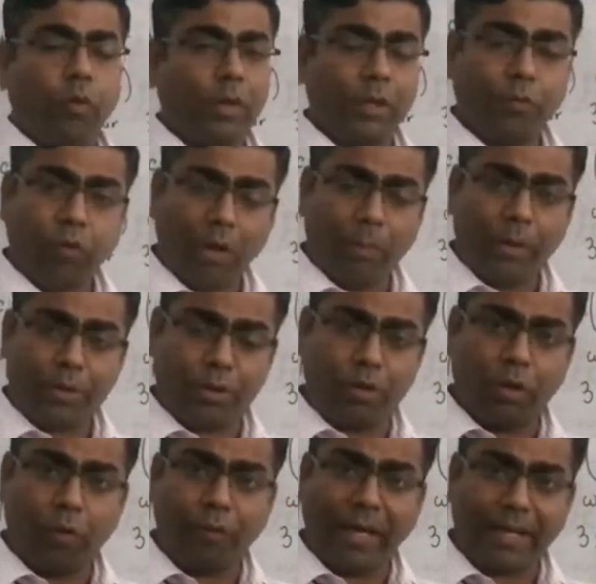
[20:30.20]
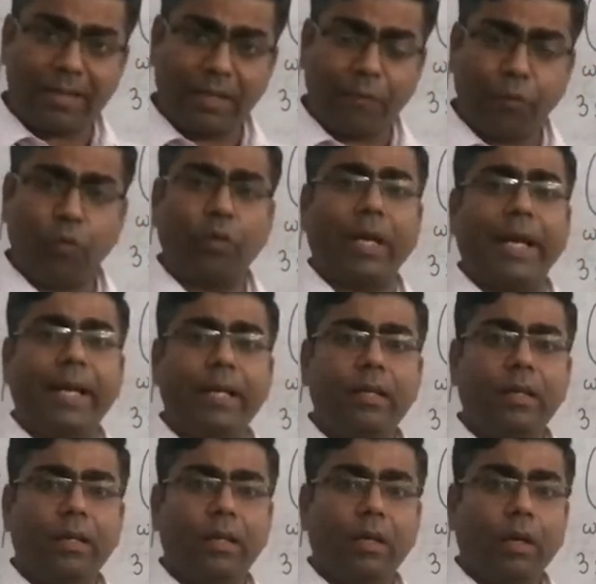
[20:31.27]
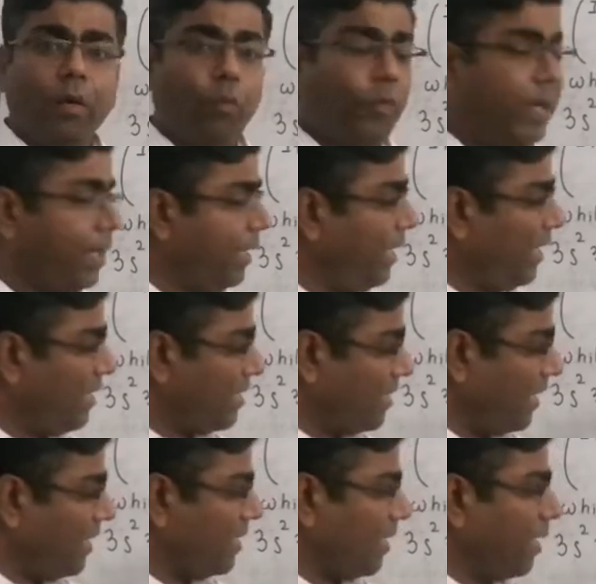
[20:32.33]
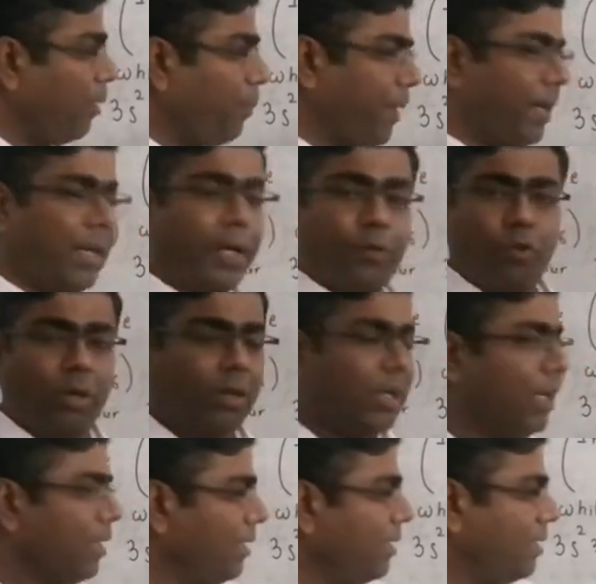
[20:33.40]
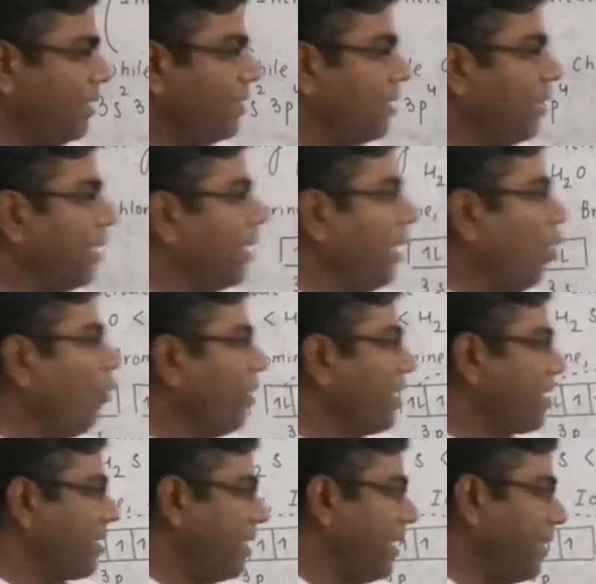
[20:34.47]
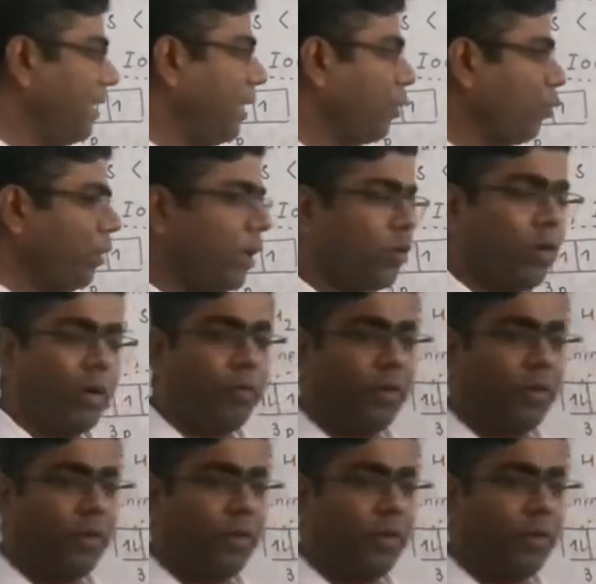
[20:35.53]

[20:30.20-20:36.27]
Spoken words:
For the formation of hexafluoride, we need 6 unpaired electrons. This is the ground state electronic